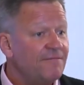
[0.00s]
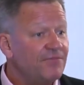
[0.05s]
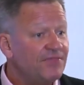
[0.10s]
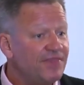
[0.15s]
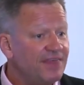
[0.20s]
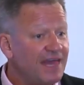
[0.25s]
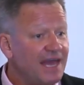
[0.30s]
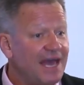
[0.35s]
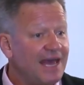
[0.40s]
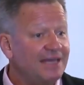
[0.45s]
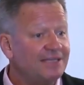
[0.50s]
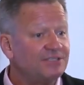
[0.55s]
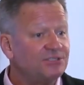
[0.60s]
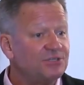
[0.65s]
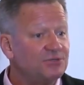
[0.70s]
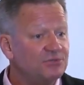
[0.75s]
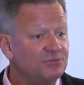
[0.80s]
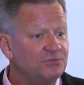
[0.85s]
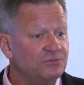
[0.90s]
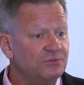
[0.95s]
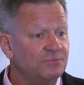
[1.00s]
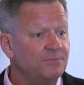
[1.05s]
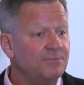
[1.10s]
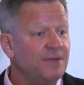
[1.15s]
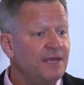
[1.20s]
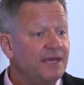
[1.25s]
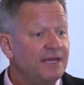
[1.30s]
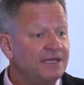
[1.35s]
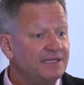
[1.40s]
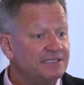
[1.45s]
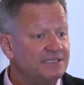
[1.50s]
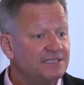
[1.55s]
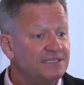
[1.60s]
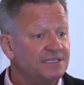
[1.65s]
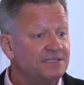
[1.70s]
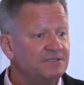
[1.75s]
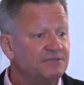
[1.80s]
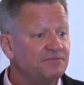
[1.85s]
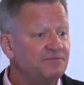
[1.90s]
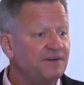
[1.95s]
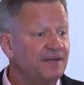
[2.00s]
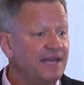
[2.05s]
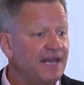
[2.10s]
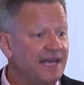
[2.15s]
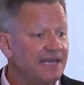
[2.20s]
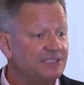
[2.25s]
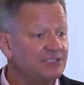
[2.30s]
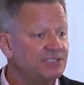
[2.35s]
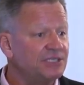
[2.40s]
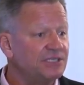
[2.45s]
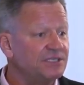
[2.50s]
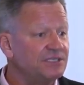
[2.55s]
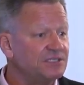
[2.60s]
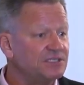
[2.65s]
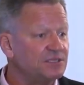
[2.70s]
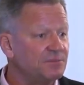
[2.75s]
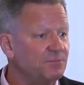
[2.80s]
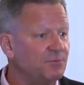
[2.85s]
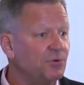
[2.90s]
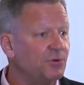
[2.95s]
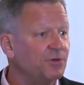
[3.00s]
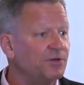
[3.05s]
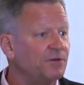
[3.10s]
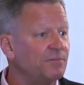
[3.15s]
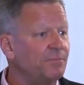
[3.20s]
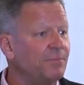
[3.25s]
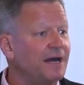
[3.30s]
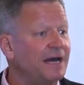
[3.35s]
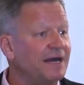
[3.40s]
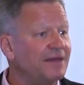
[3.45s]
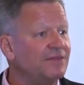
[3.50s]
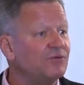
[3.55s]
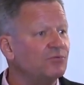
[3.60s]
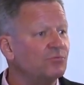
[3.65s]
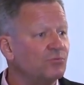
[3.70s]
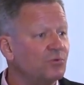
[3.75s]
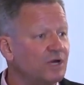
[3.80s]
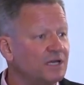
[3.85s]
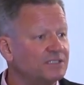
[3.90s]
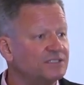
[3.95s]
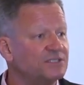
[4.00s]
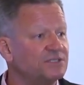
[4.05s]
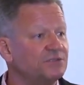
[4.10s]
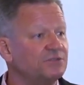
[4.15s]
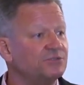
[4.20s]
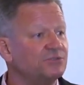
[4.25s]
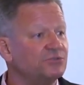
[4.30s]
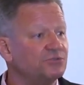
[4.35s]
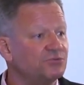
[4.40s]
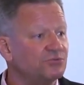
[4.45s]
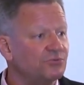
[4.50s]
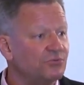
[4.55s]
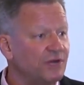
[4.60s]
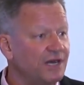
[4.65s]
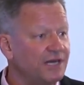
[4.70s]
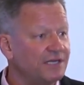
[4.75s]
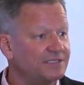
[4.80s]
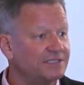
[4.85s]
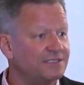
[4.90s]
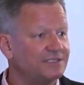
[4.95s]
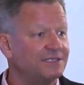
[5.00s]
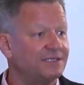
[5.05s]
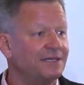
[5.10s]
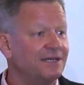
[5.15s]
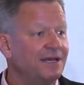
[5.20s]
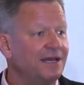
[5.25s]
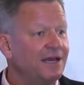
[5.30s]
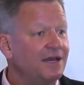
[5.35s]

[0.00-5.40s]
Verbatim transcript: That tomb is still financially supported by the Russell Trust.